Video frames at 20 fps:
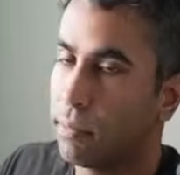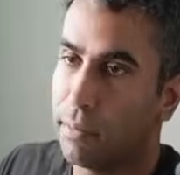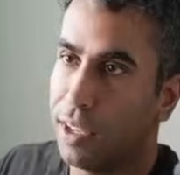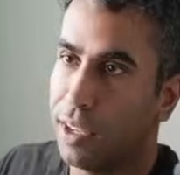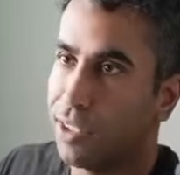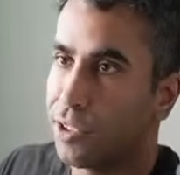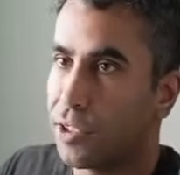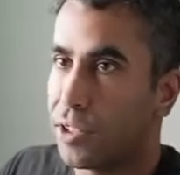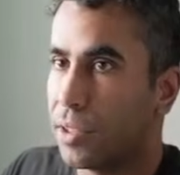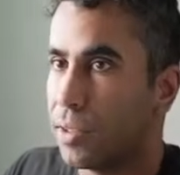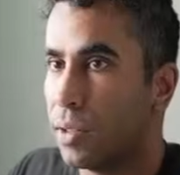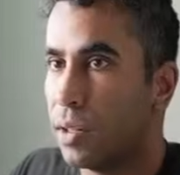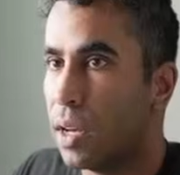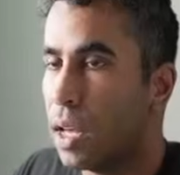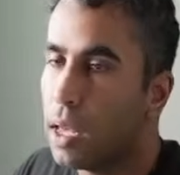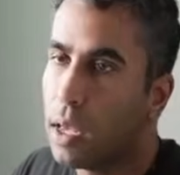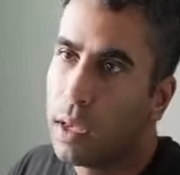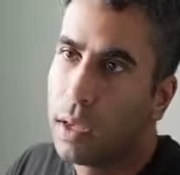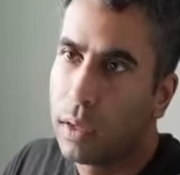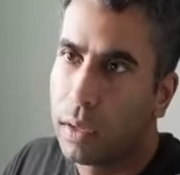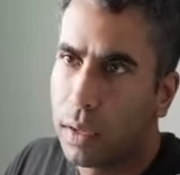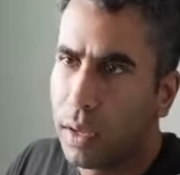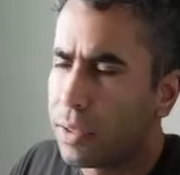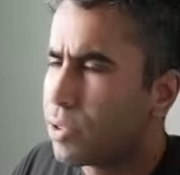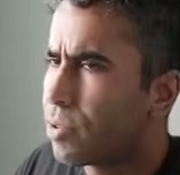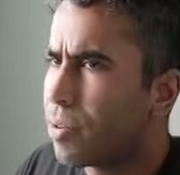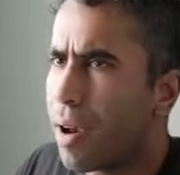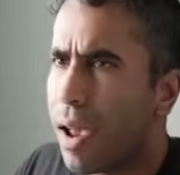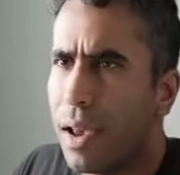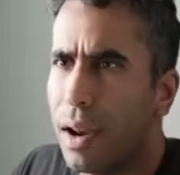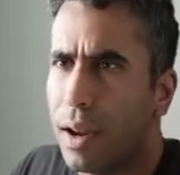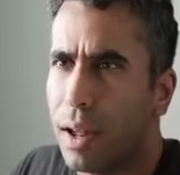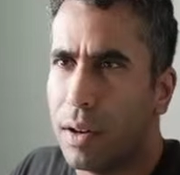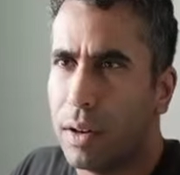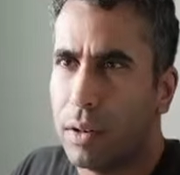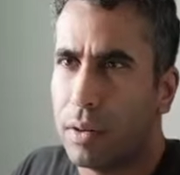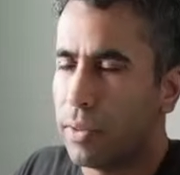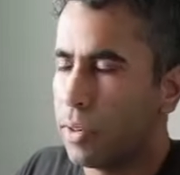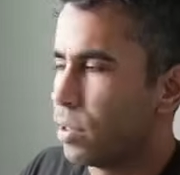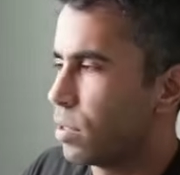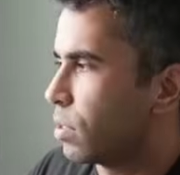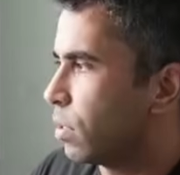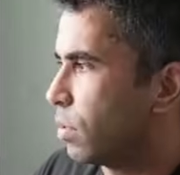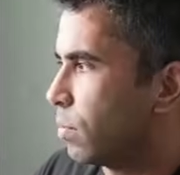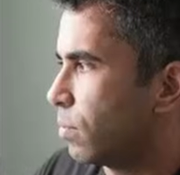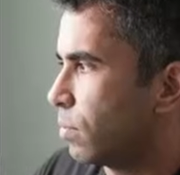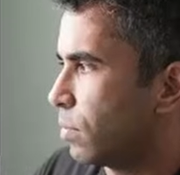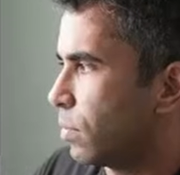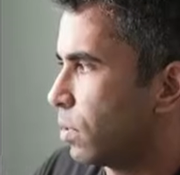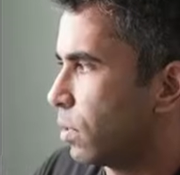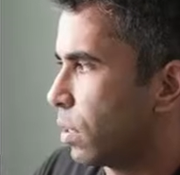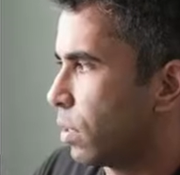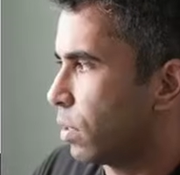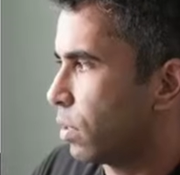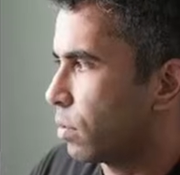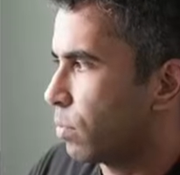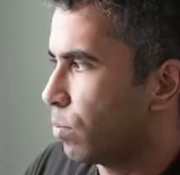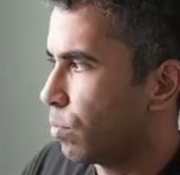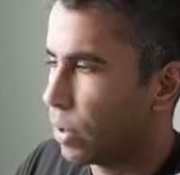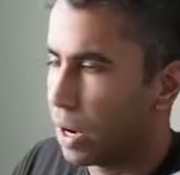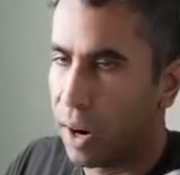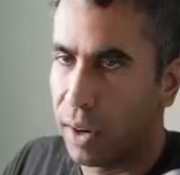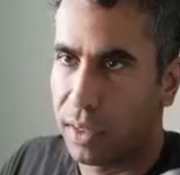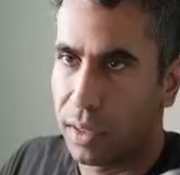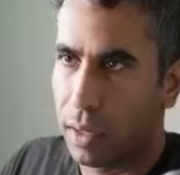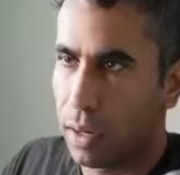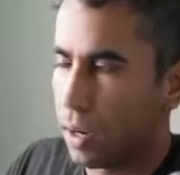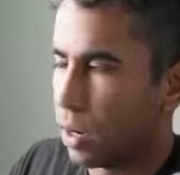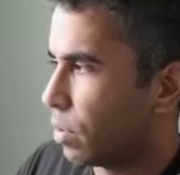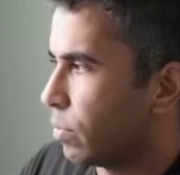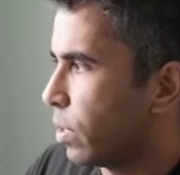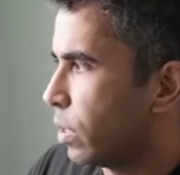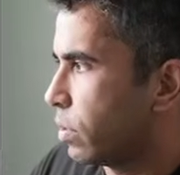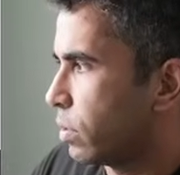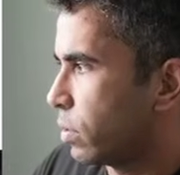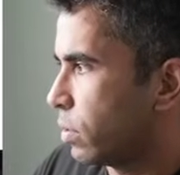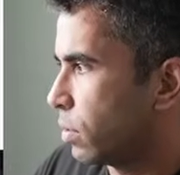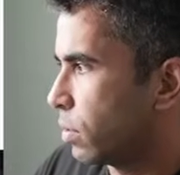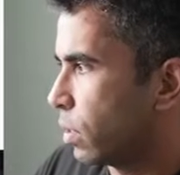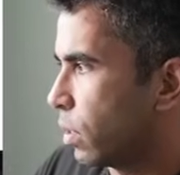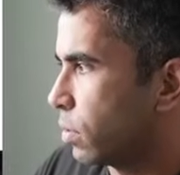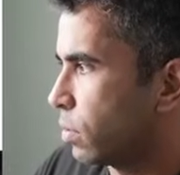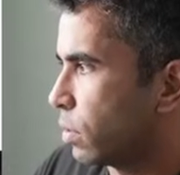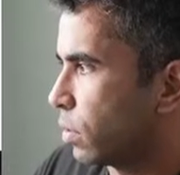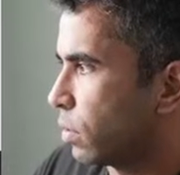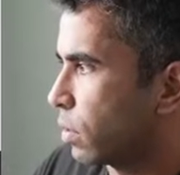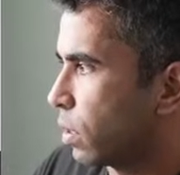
And so let's try it out for some like browser automation testing